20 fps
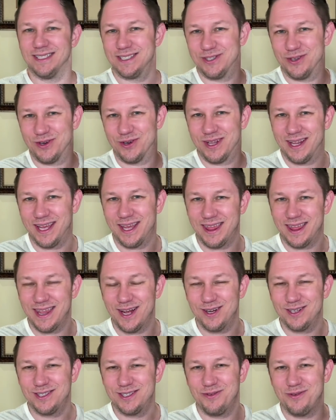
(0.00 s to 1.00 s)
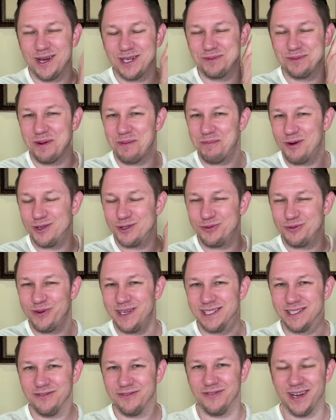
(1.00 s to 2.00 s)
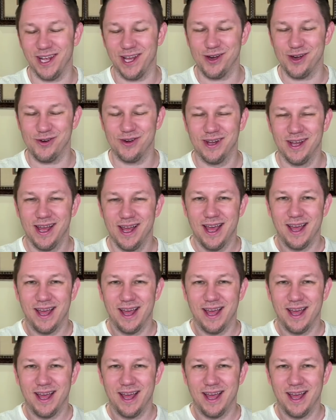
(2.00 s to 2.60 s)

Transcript: So click there to watch my most recent video.